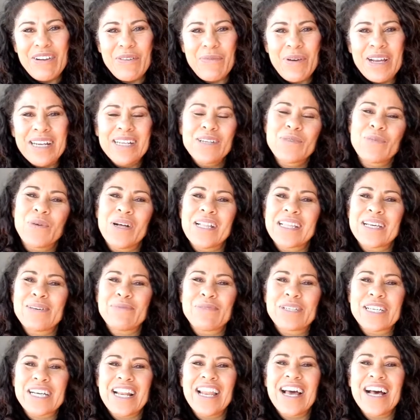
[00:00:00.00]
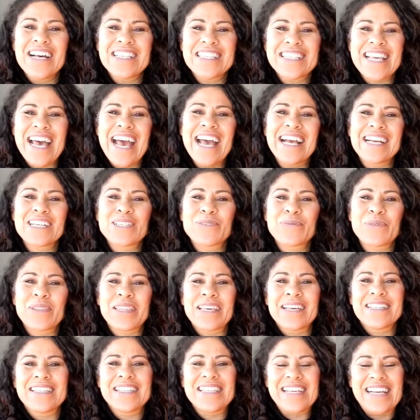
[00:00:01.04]
everyone, and welcome to Class Act with
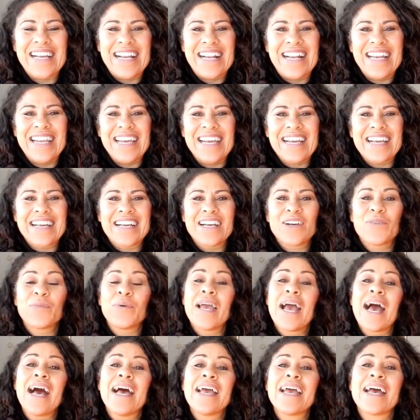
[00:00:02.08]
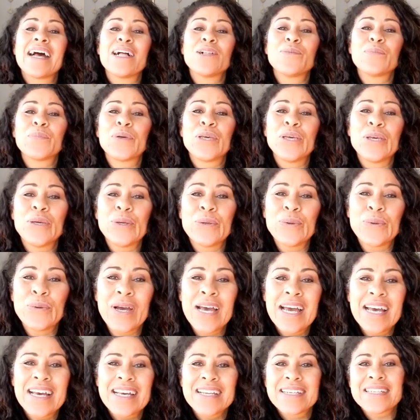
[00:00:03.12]
Ilse Klink, where I help you
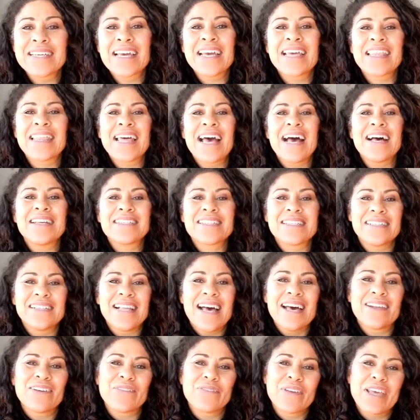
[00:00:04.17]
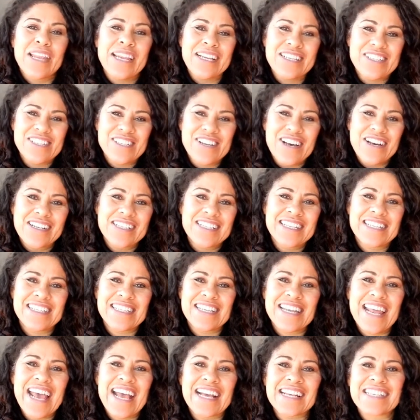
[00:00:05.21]
take the hustle out of getting started as
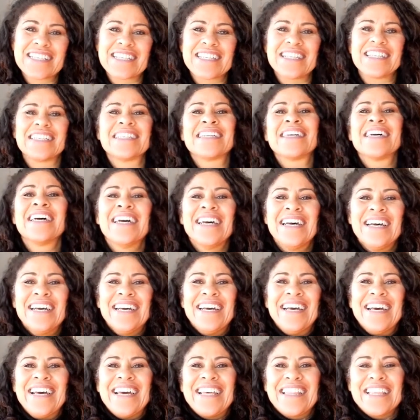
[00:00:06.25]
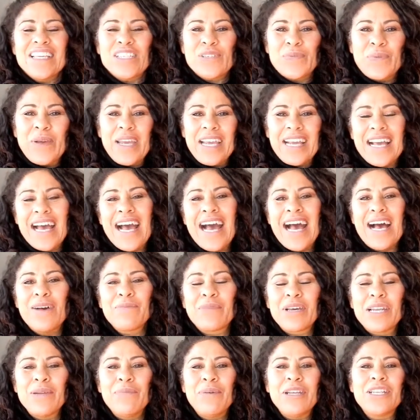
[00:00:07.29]
an actor. This week, I'm
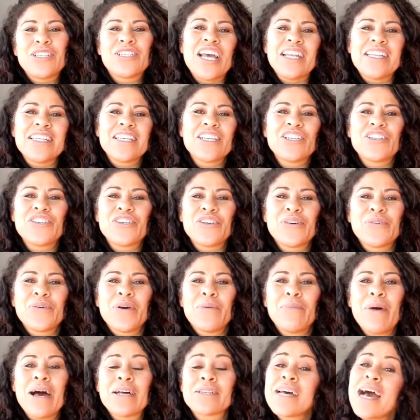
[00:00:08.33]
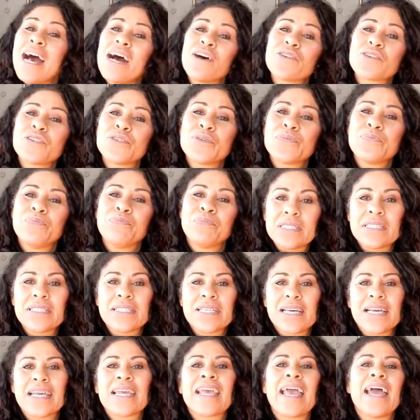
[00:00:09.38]
going to be chatting to you about how to build
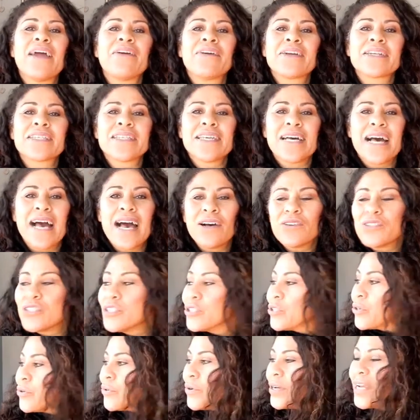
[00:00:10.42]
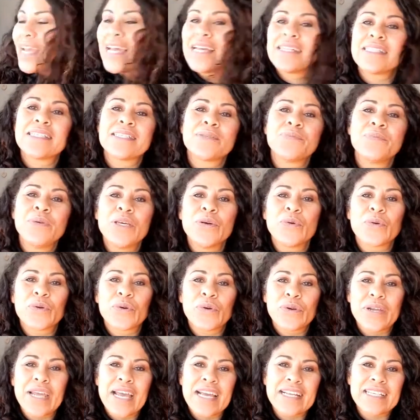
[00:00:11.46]
a character, how to be your
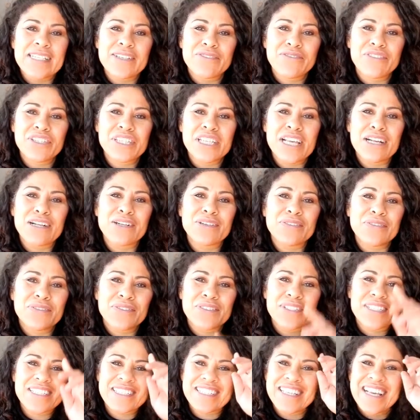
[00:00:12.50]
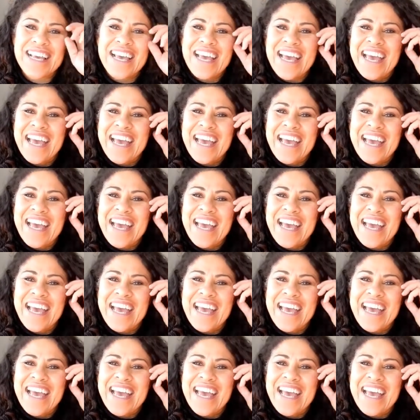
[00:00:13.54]
creative selves.